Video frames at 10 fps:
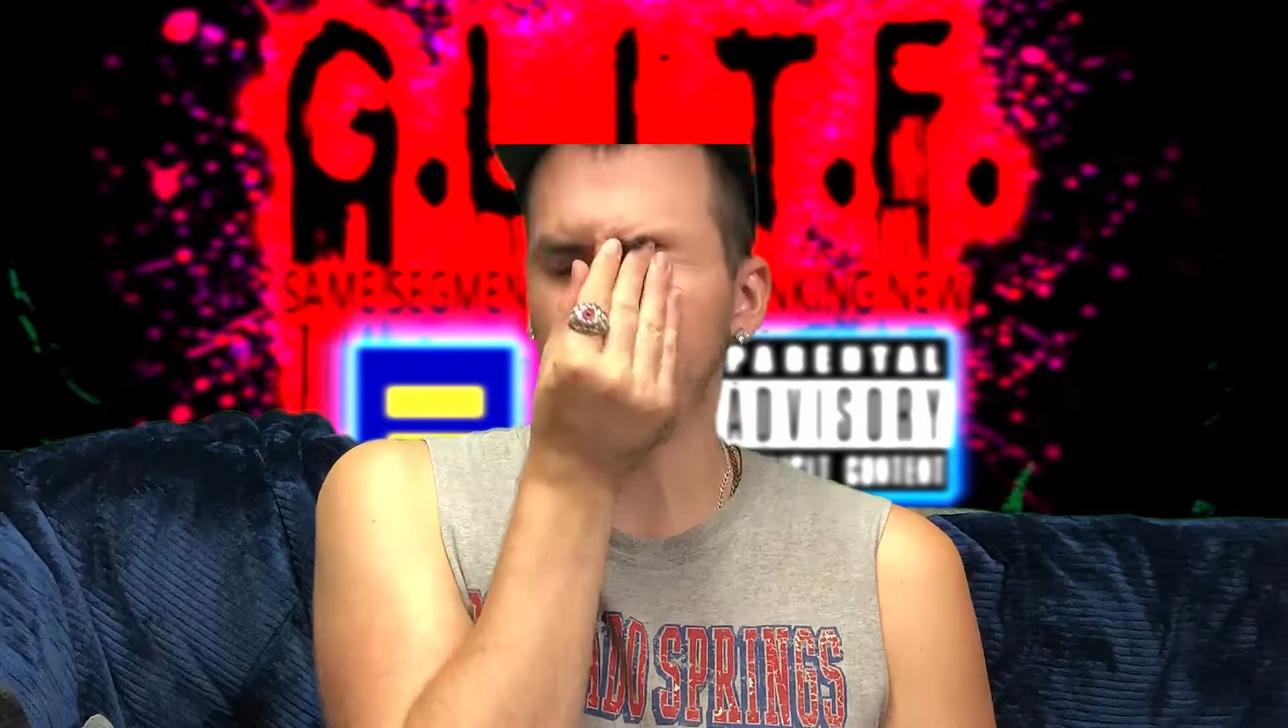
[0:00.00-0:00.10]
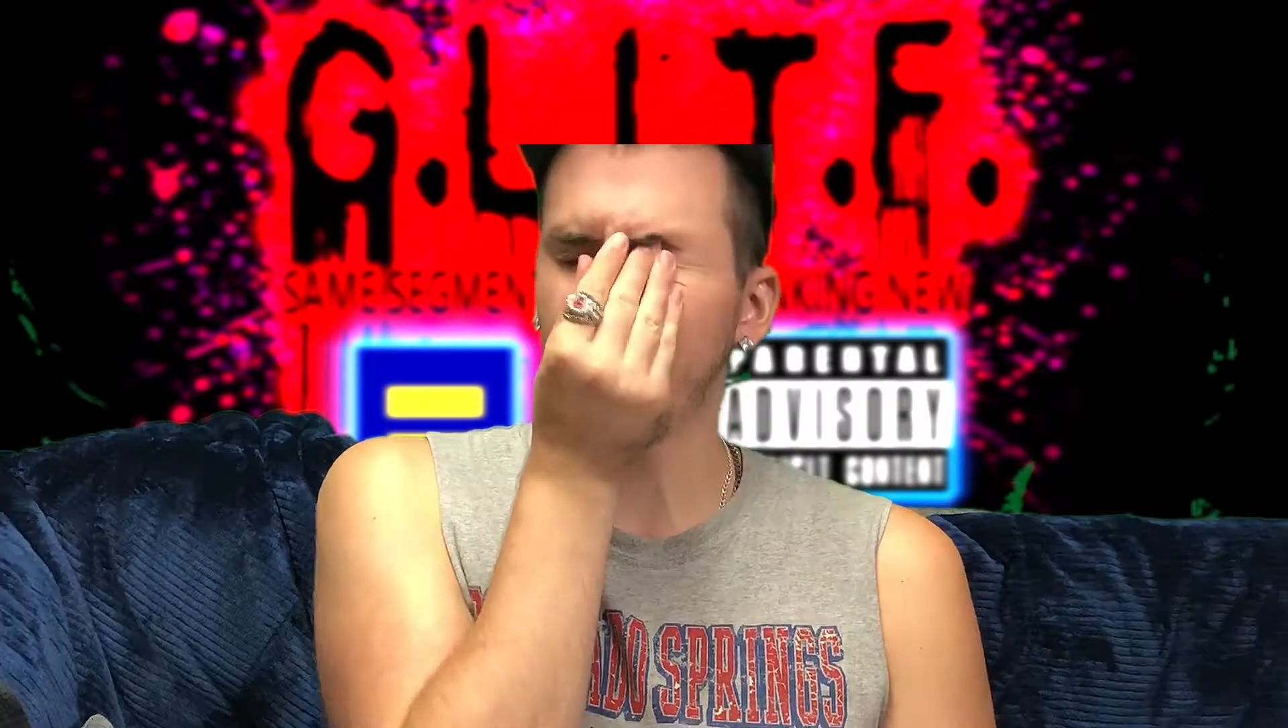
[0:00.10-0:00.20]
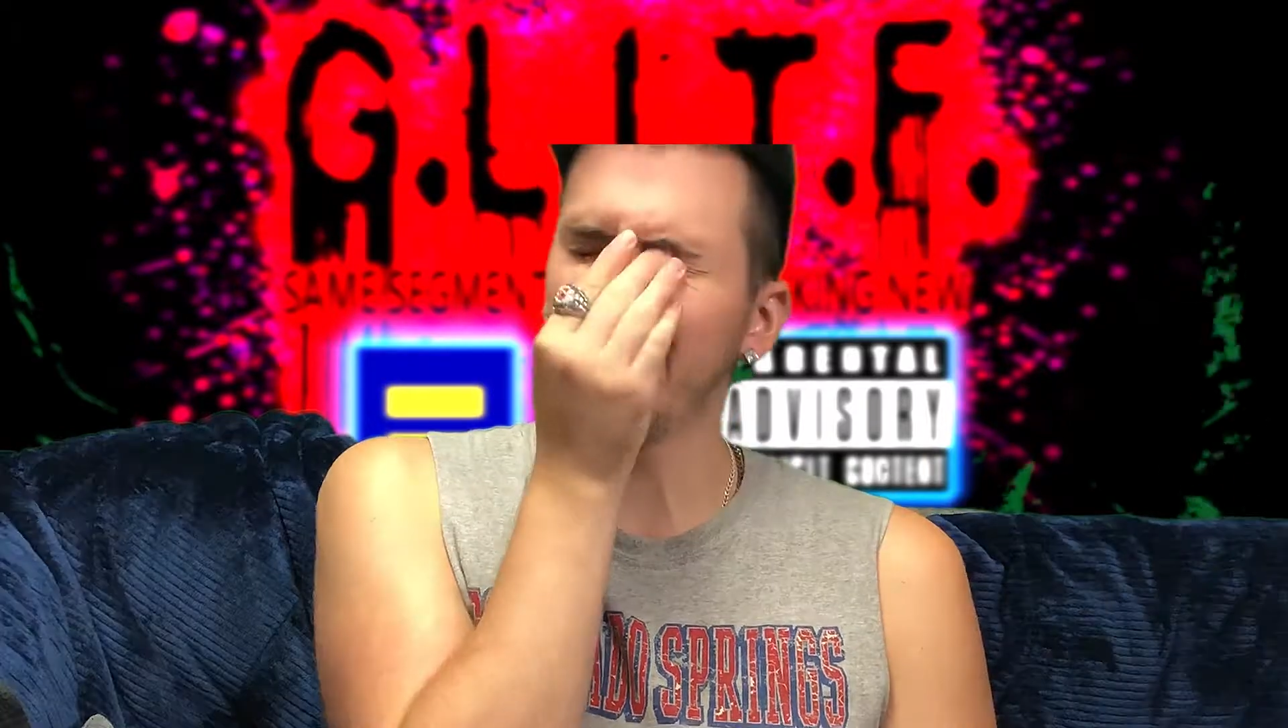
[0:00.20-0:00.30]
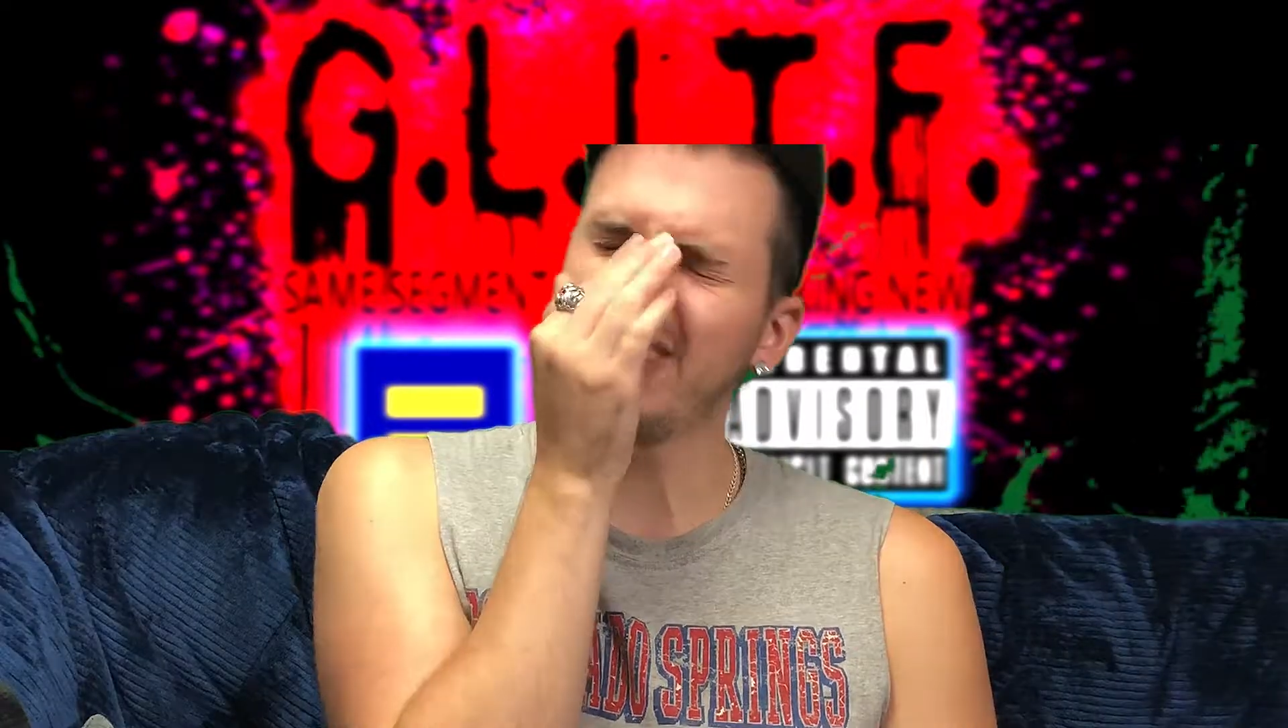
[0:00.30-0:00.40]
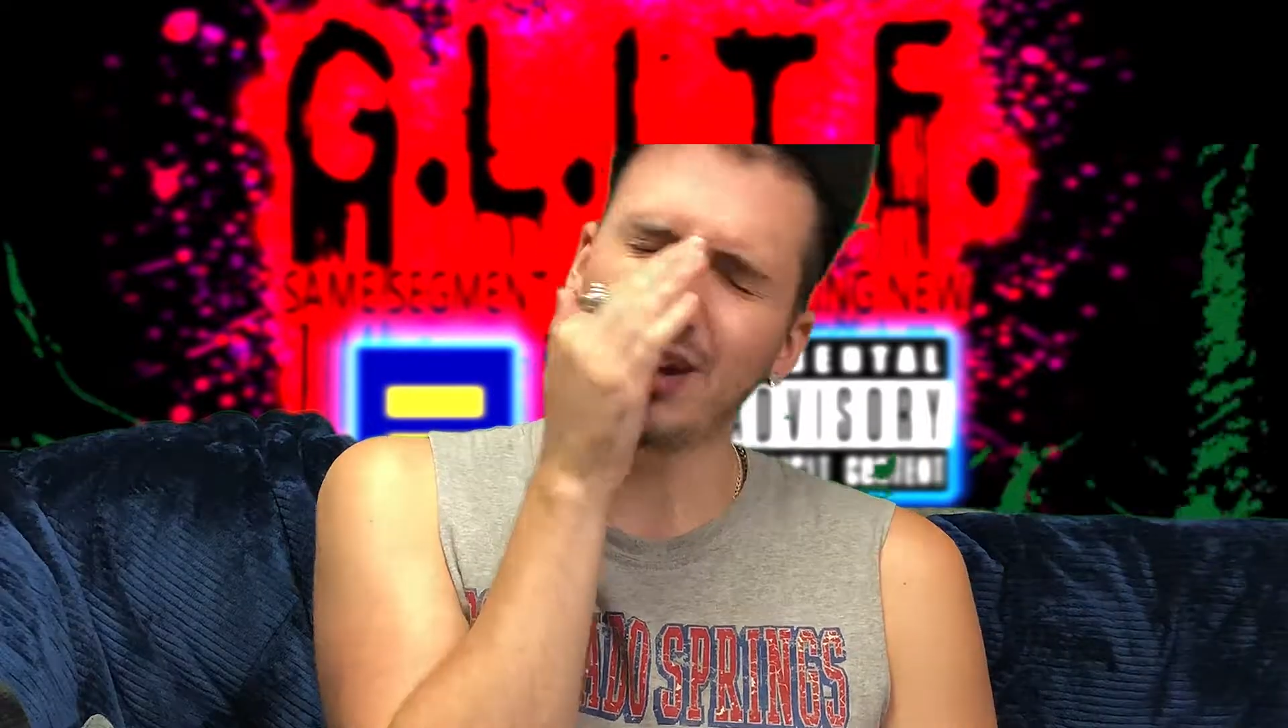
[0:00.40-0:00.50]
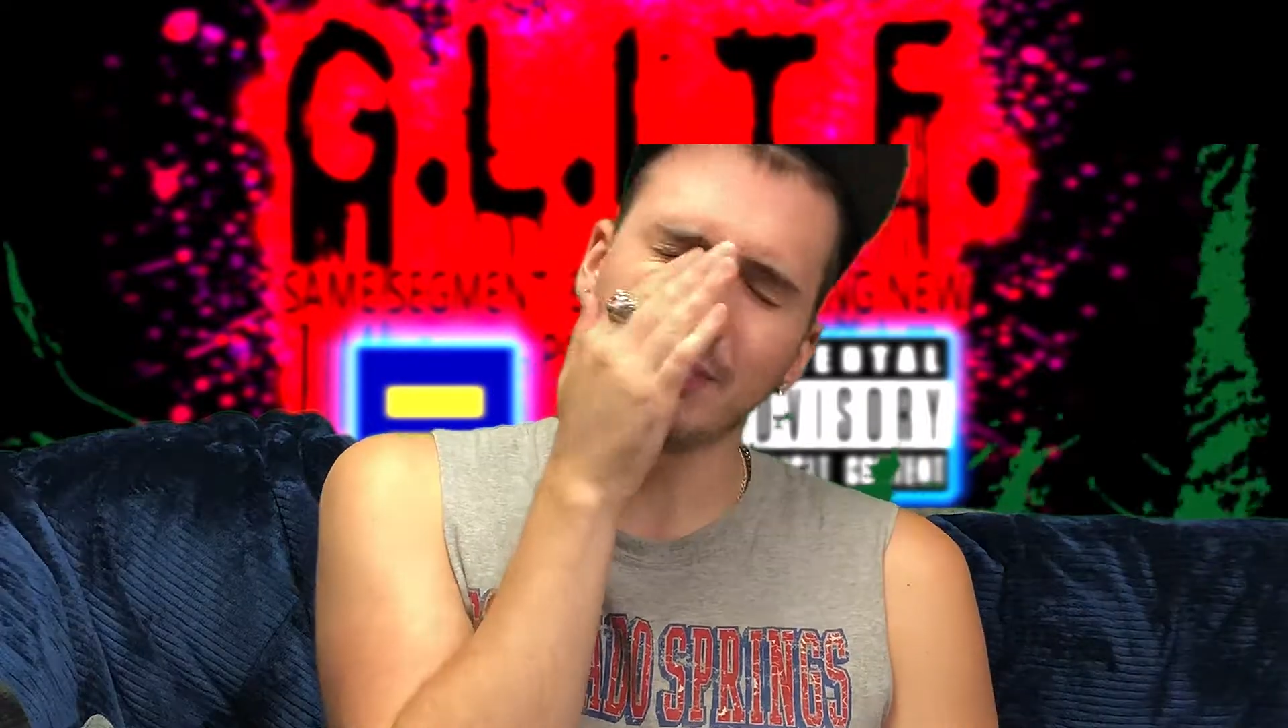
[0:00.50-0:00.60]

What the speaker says: This is